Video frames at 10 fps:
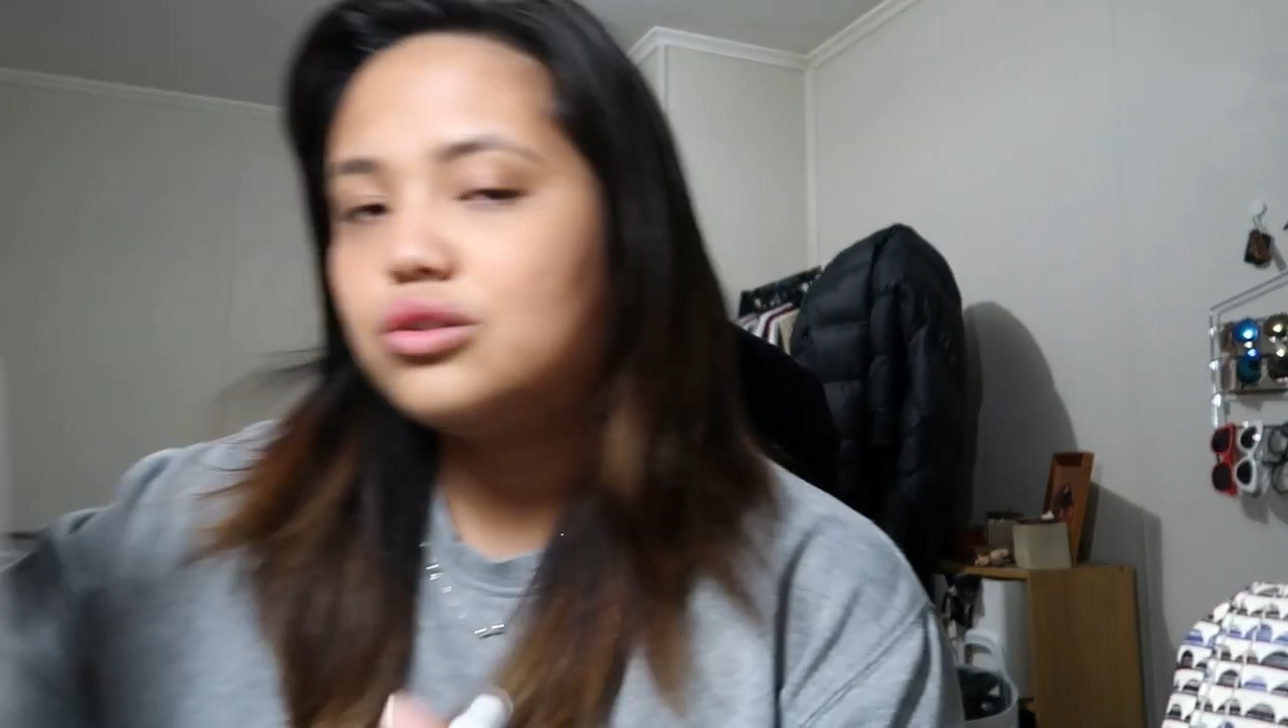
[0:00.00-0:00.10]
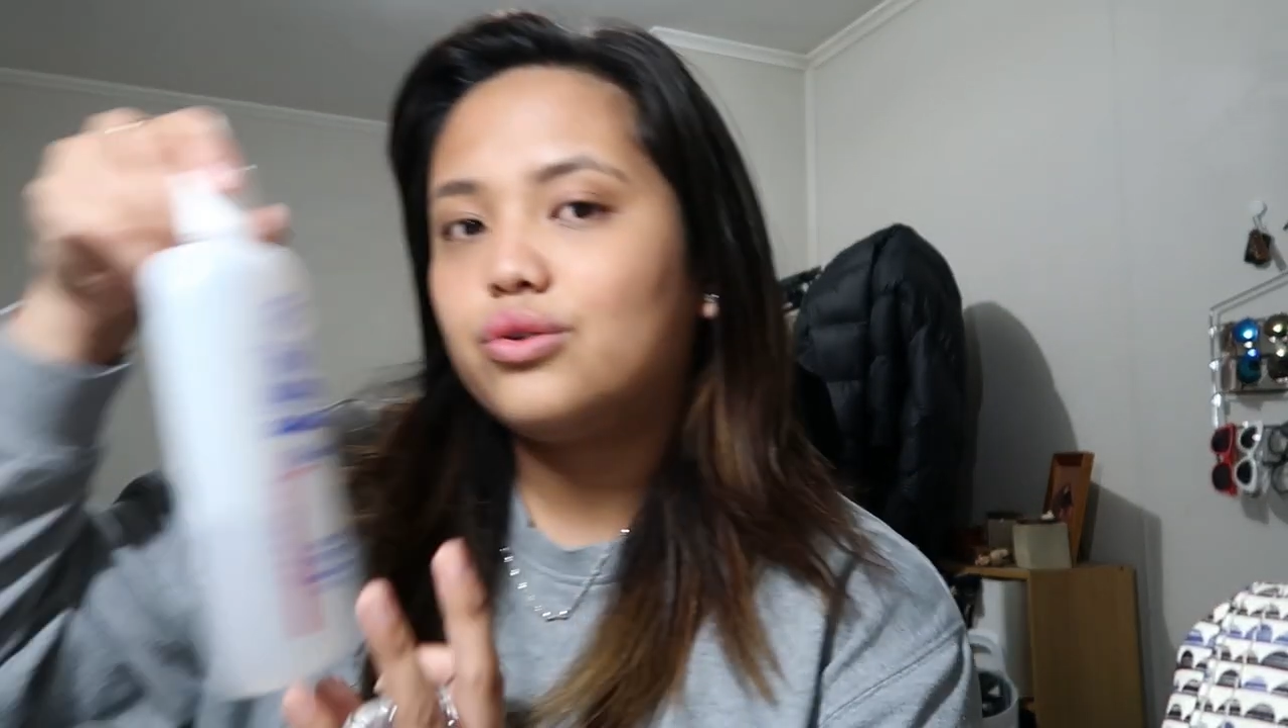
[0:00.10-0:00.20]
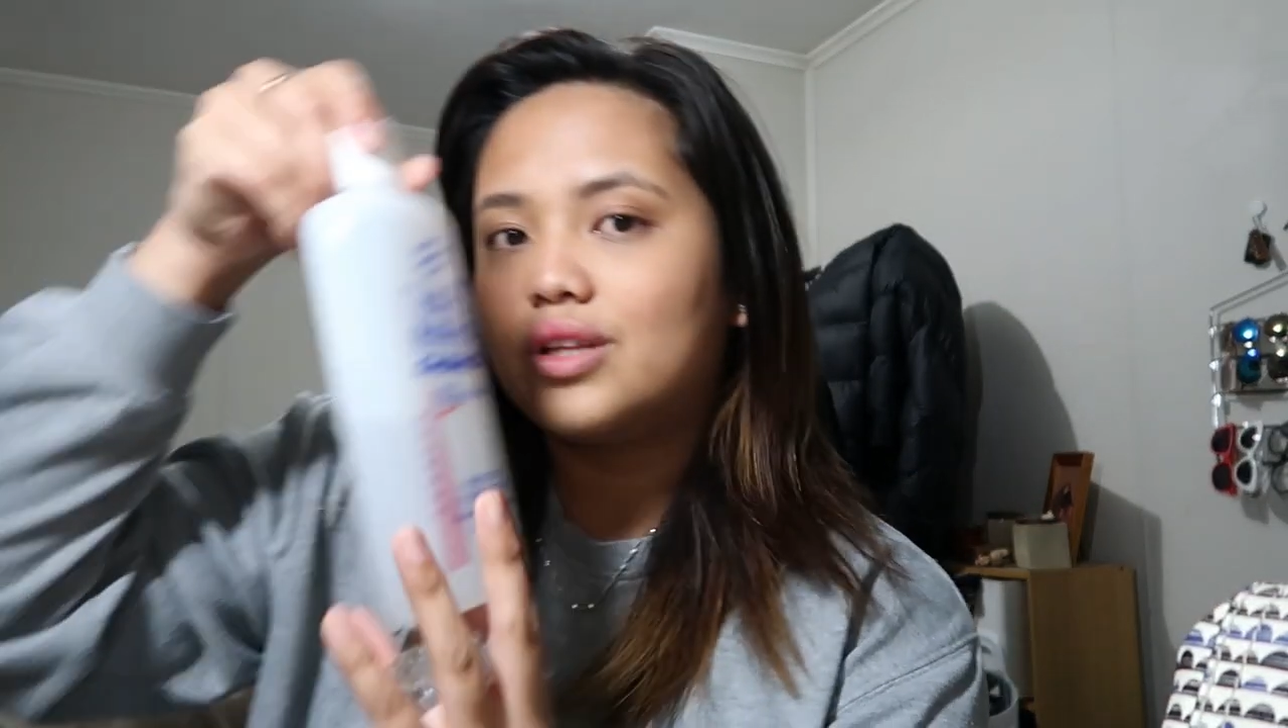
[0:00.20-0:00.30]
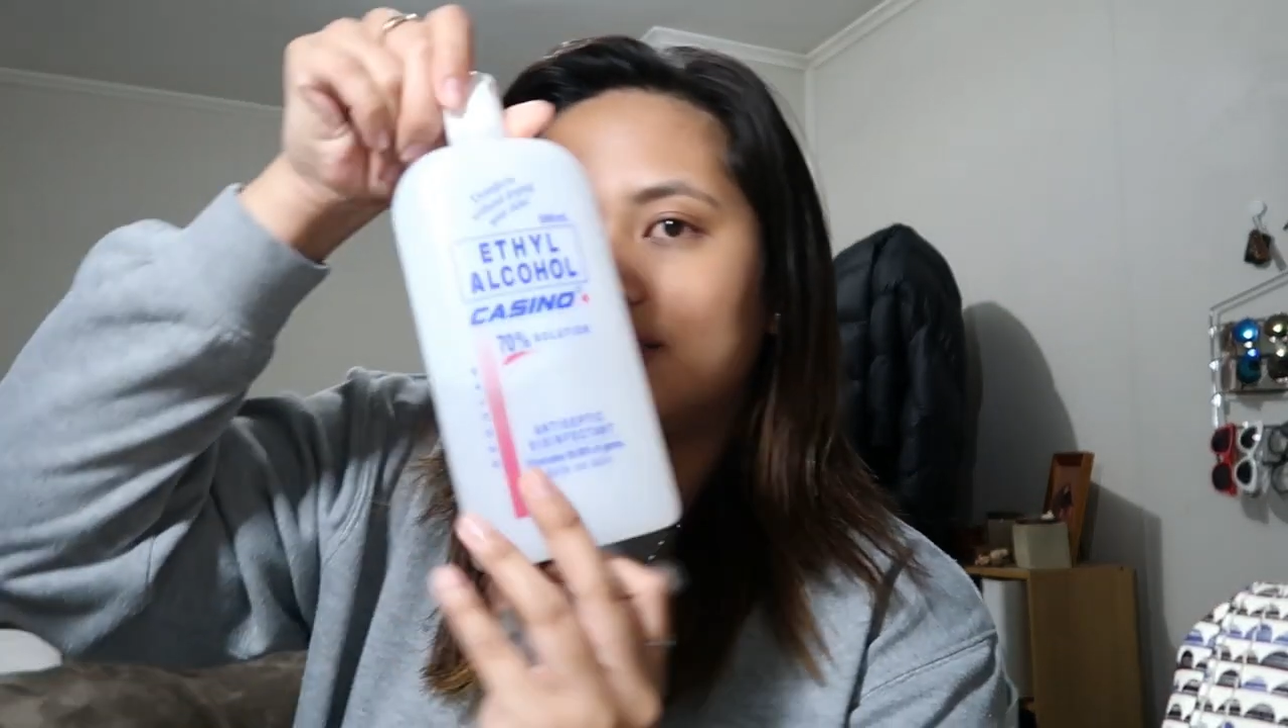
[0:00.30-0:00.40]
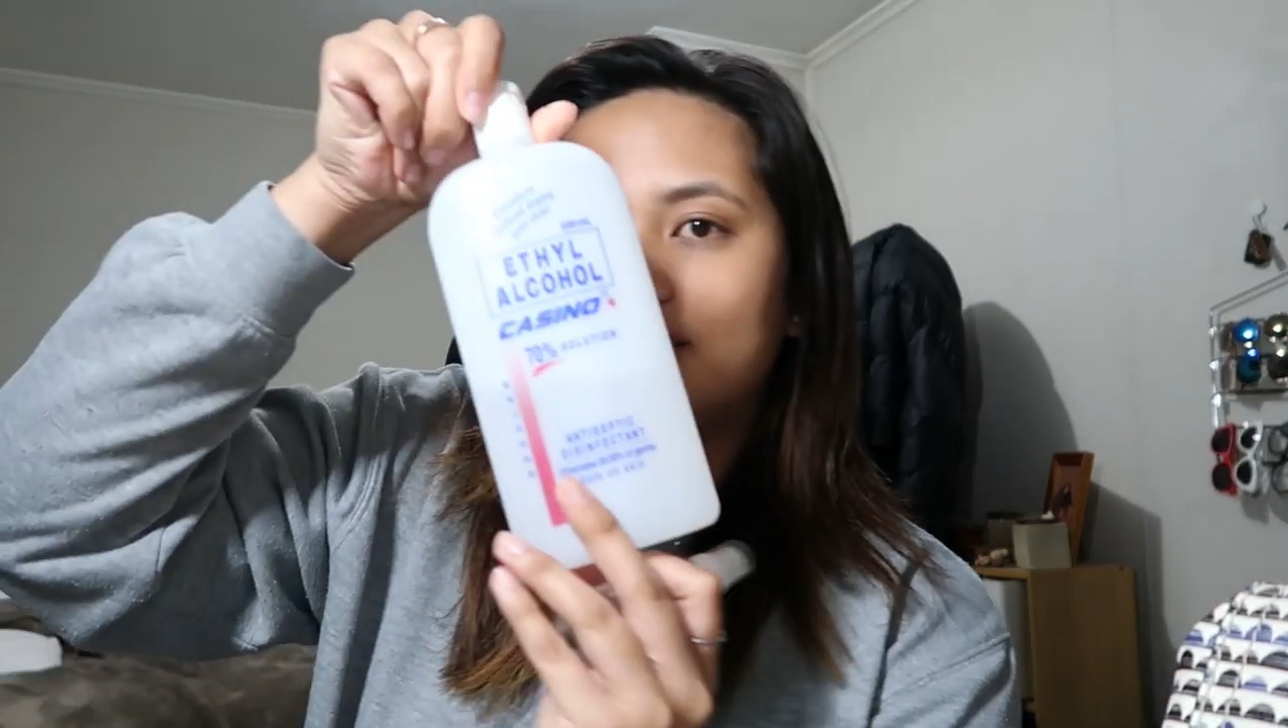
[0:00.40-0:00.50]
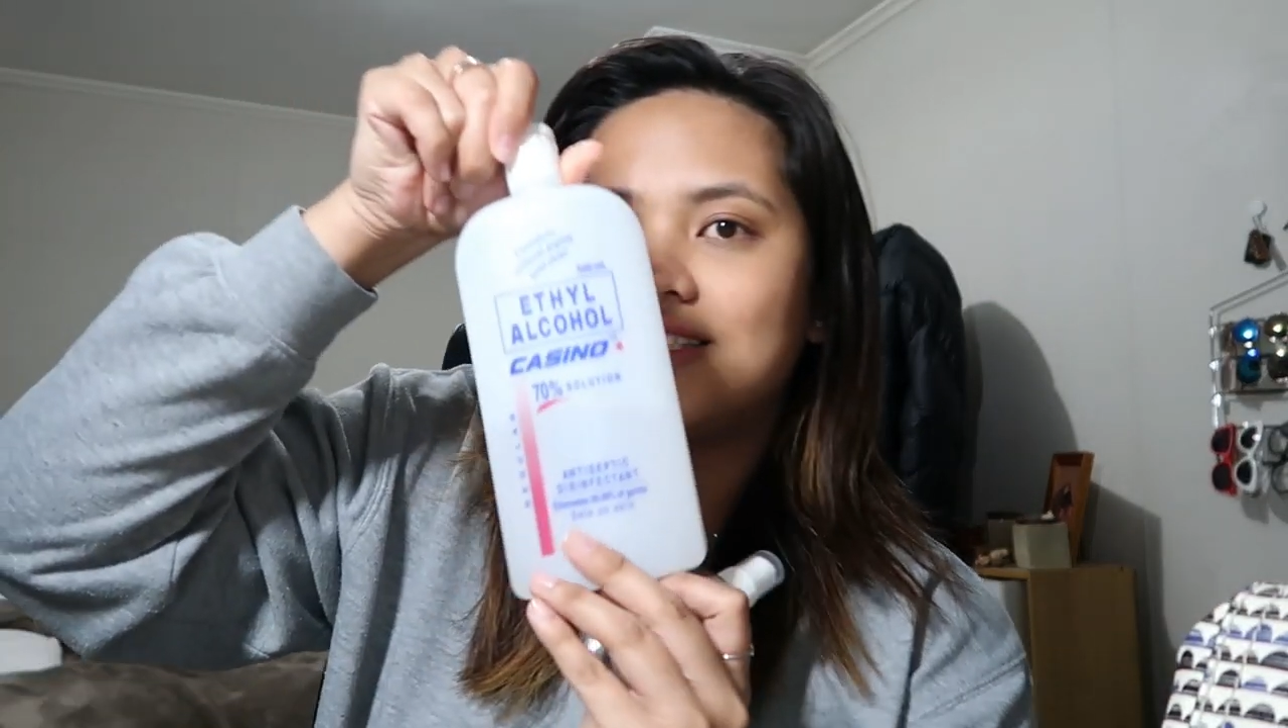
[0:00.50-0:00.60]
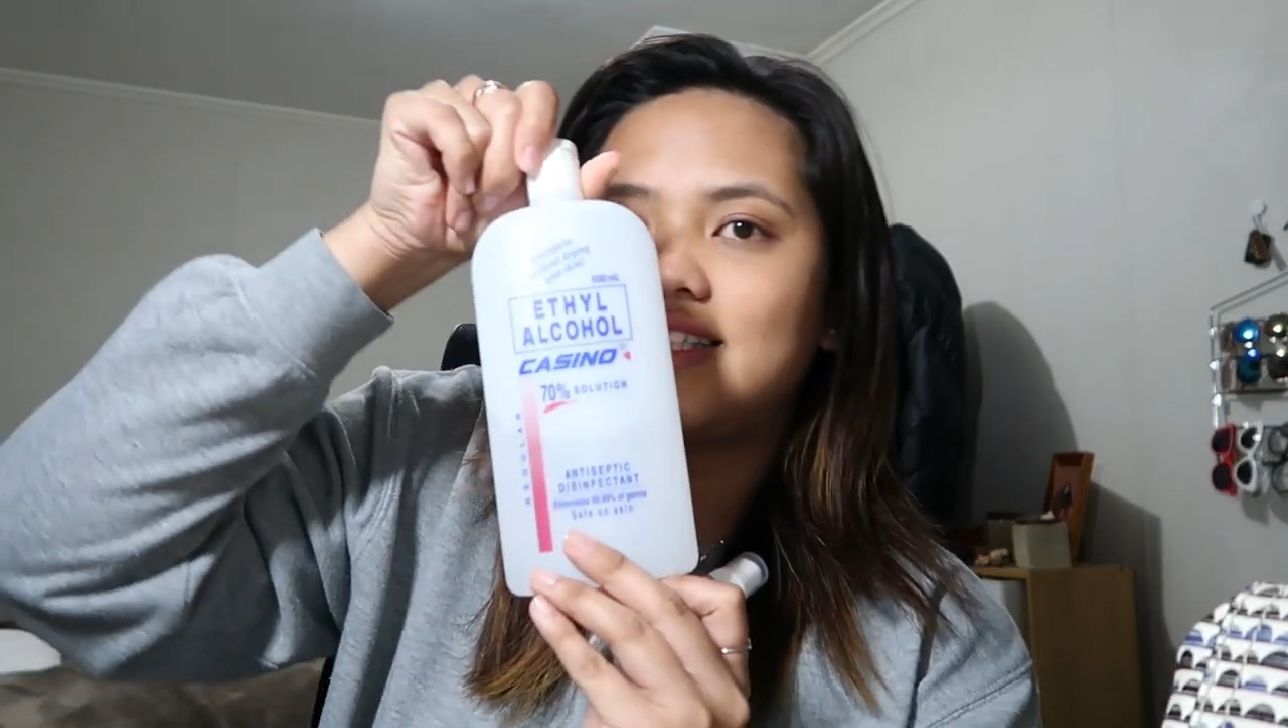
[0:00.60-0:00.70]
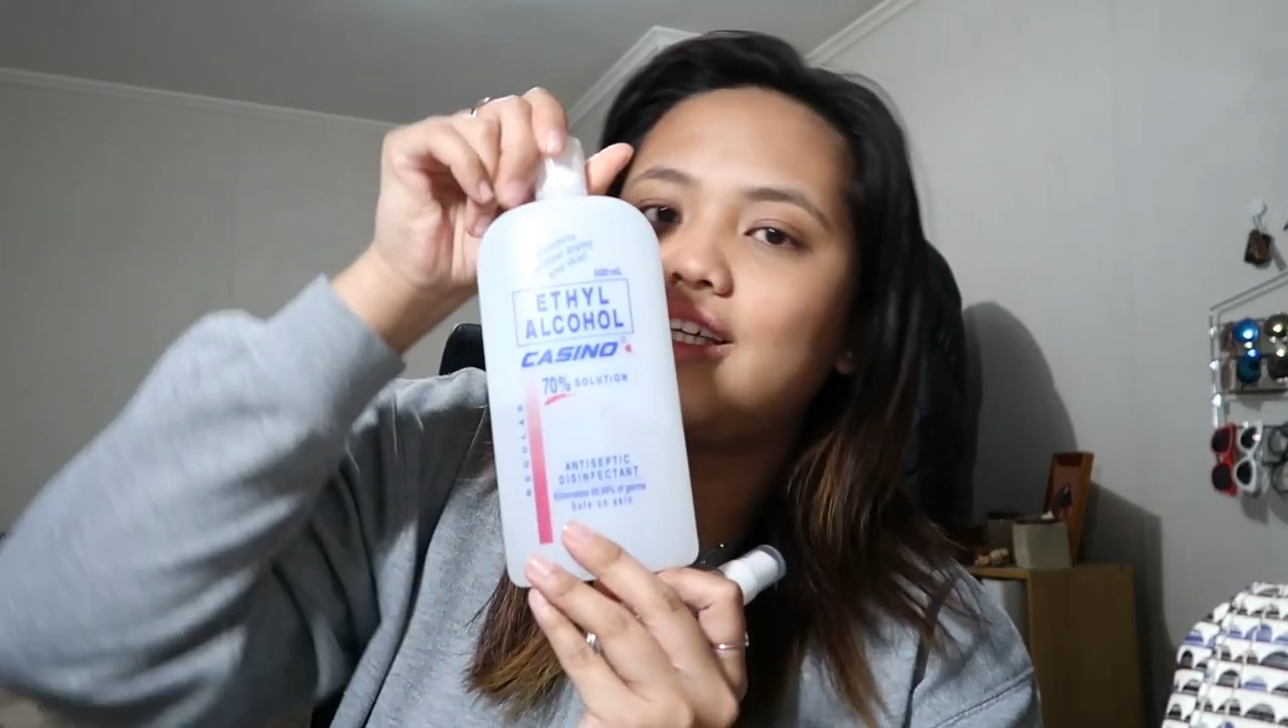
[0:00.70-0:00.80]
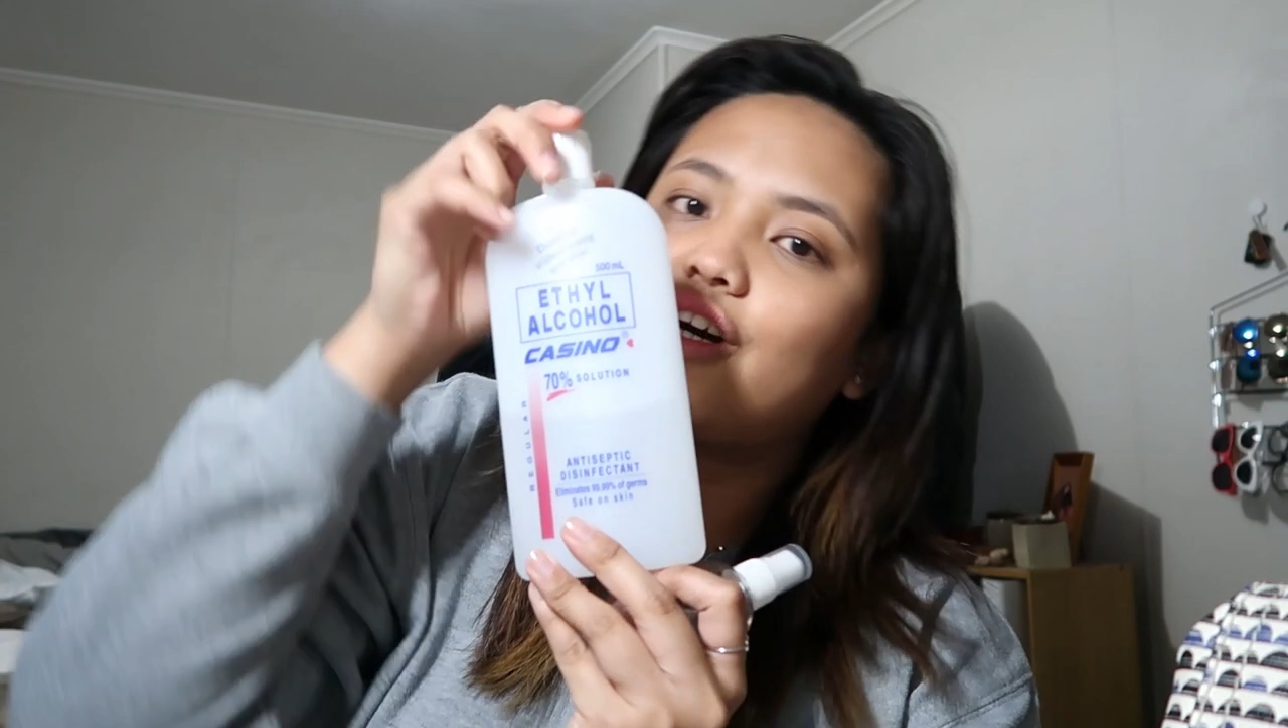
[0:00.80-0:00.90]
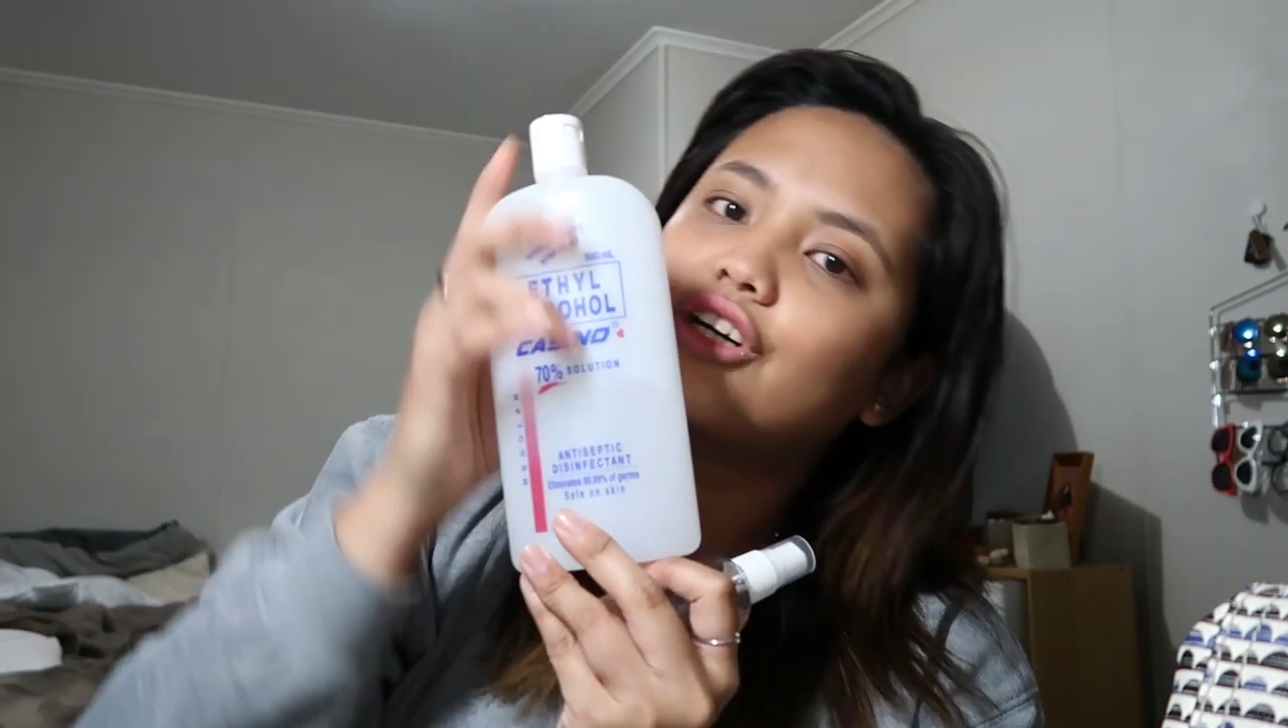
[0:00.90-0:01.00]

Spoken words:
So this is the